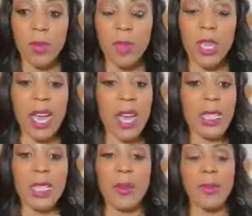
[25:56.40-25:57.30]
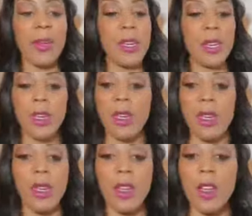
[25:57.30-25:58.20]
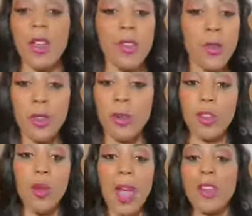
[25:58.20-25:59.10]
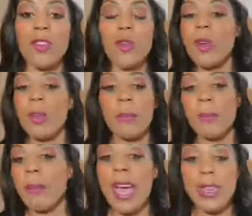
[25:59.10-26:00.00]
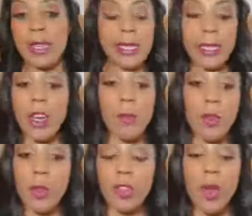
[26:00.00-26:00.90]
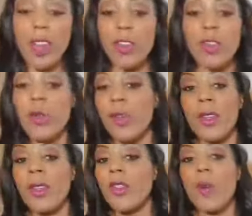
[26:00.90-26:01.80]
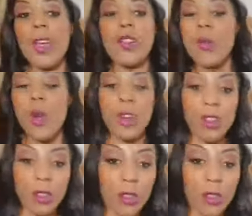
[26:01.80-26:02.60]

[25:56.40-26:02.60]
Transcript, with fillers: The guy said, Brittany, you you were trying to do it by yourself. You were trying to do it the way you wanted to